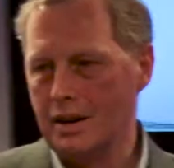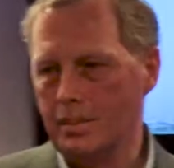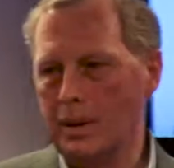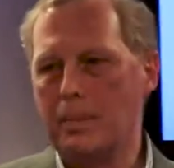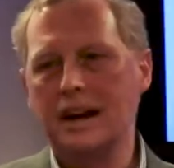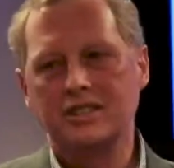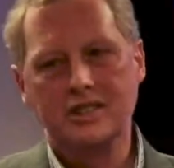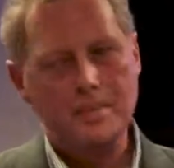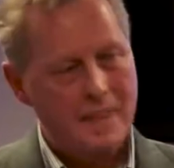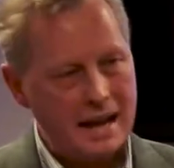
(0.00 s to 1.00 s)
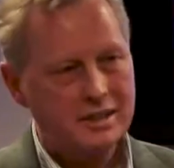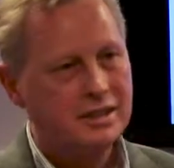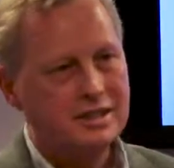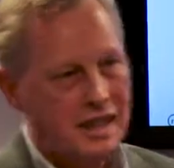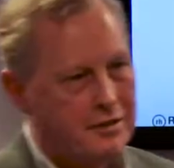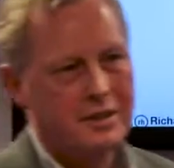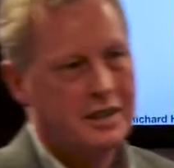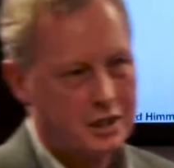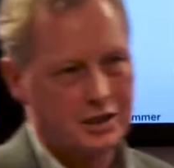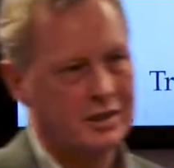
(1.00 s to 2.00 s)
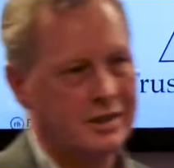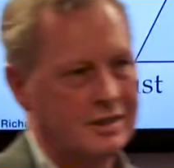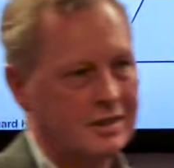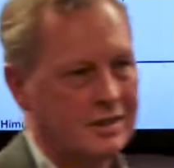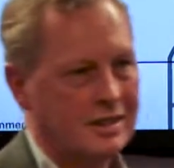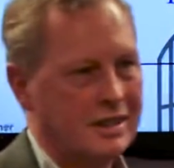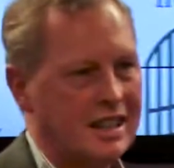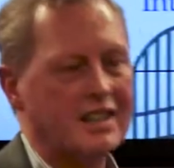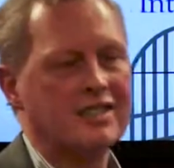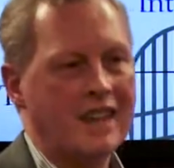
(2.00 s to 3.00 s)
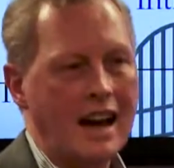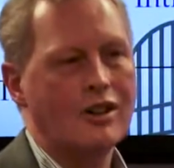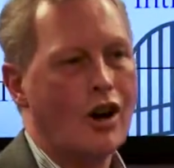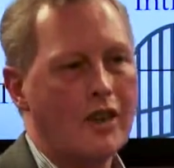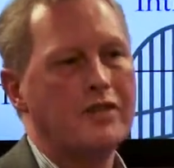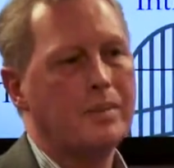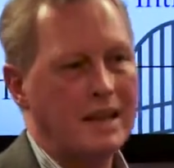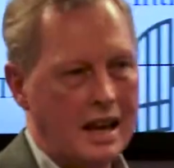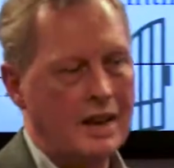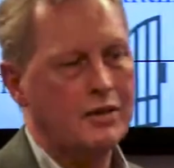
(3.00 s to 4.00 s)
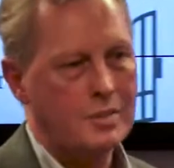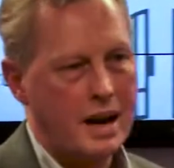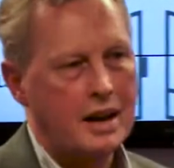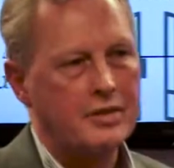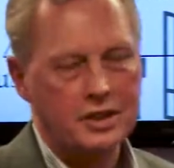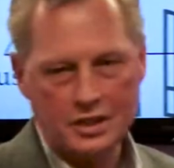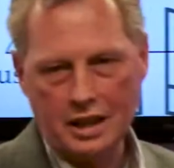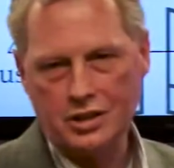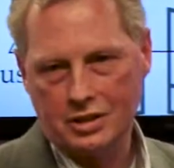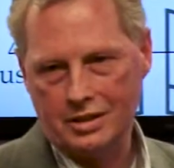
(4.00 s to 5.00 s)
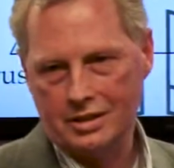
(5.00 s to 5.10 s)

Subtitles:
But by semantic definition, is that not the behavior manifestation?